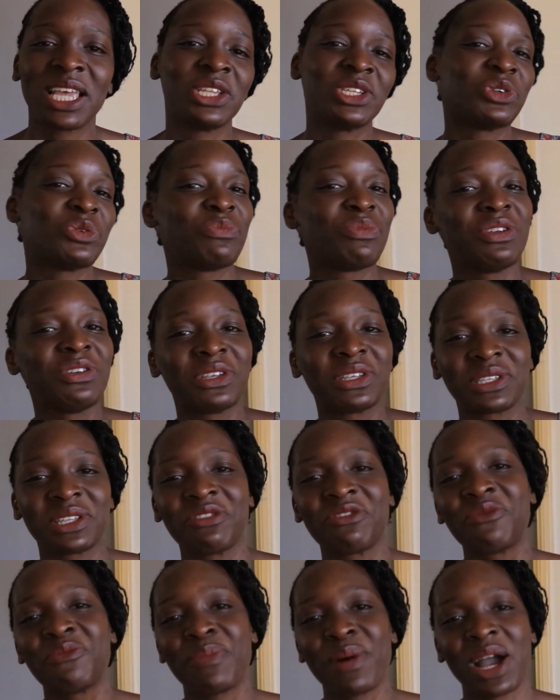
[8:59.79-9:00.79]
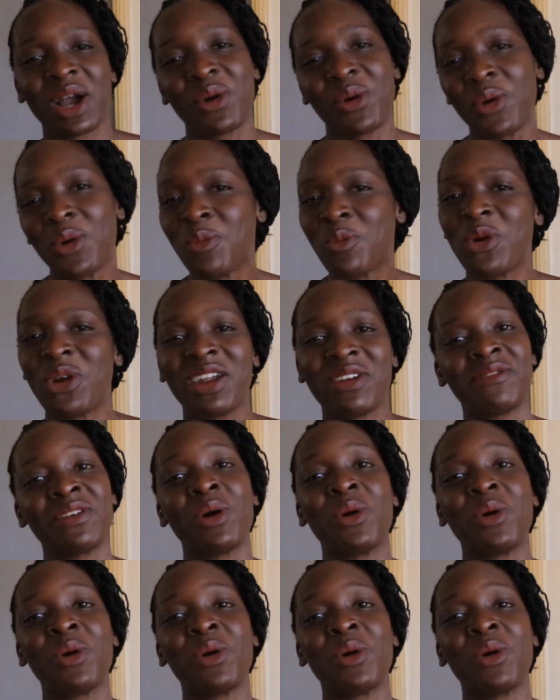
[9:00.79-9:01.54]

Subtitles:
and to bring yourself back home wherever